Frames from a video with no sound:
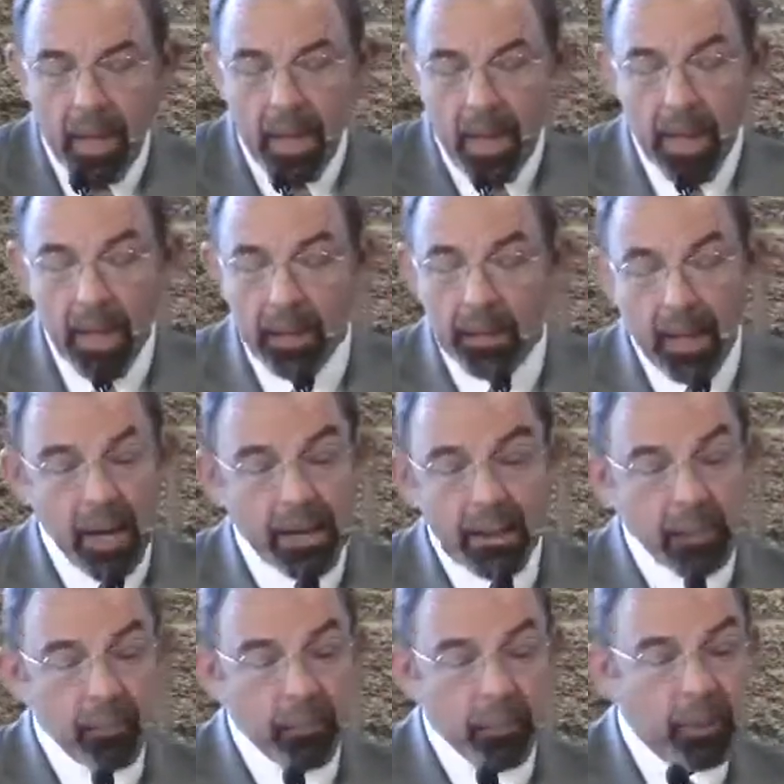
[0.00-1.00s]
And I
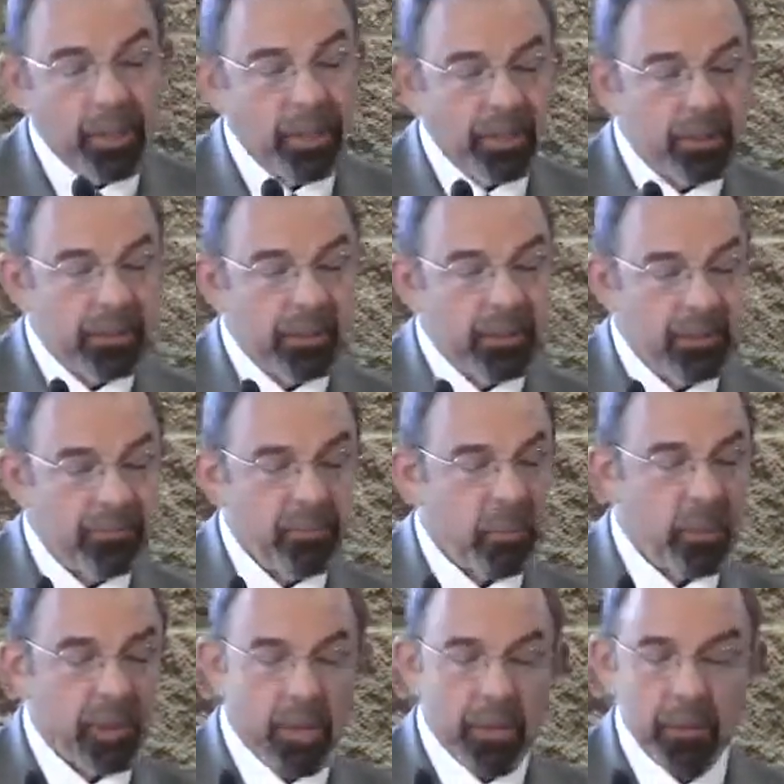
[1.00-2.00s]
could preach
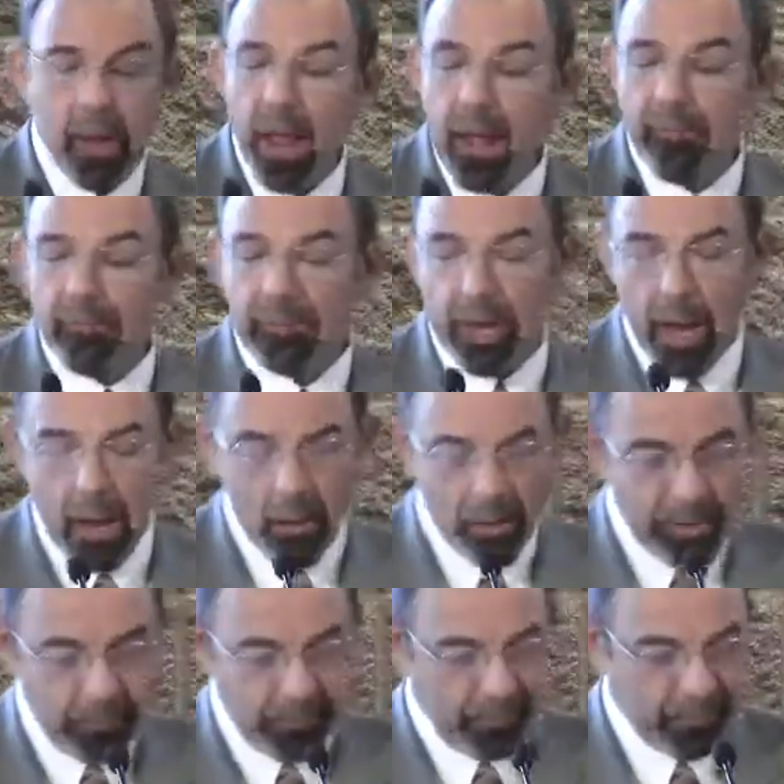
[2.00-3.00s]
for another half an
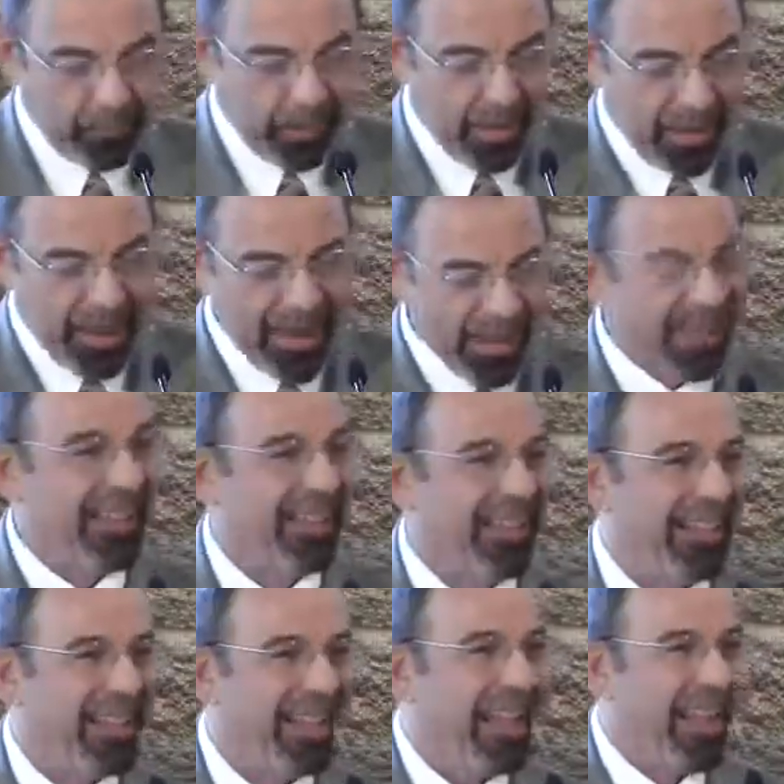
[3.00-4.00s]
hour,
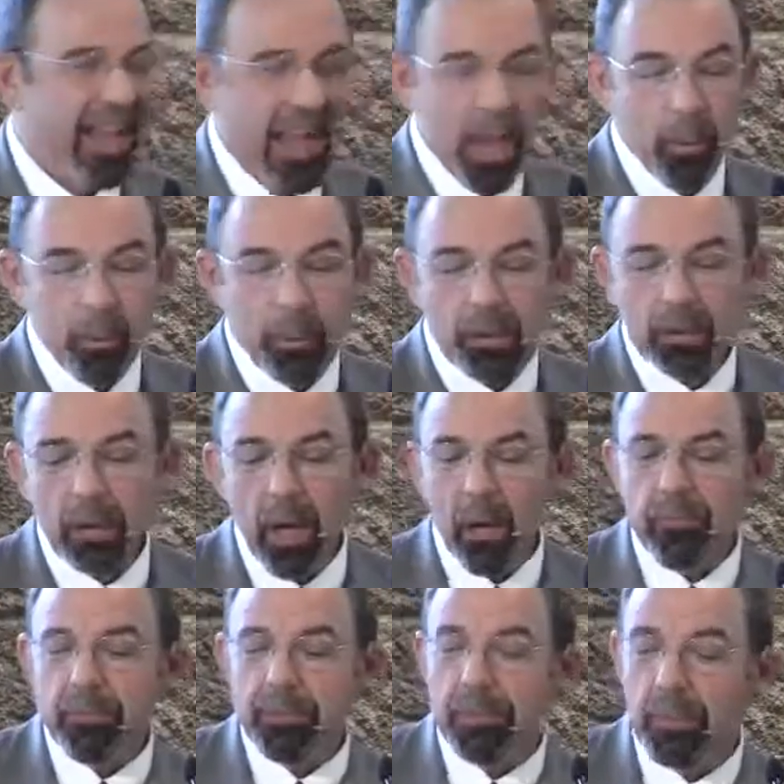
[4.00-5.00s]
and would
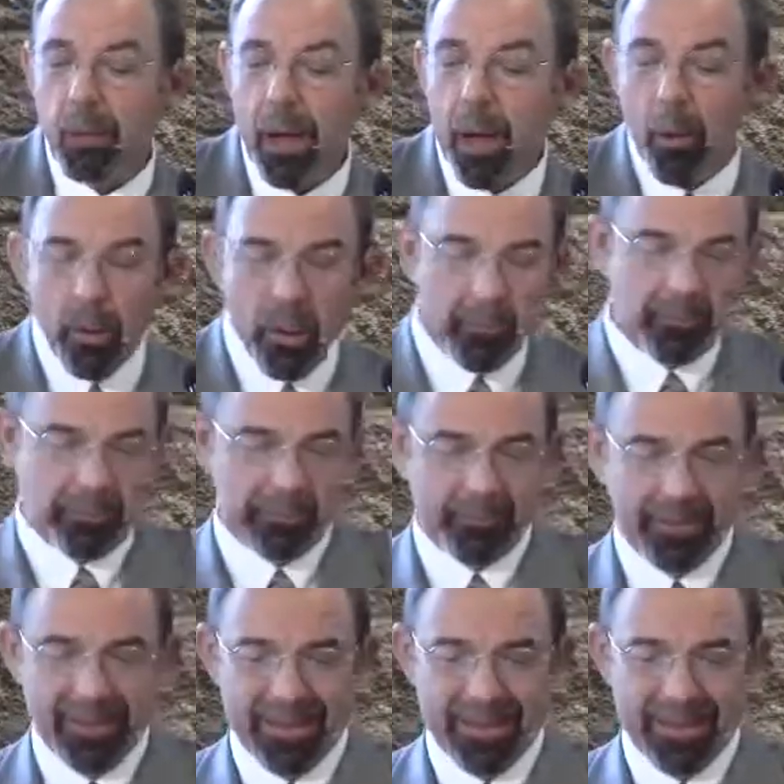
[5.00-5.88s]
love to, however.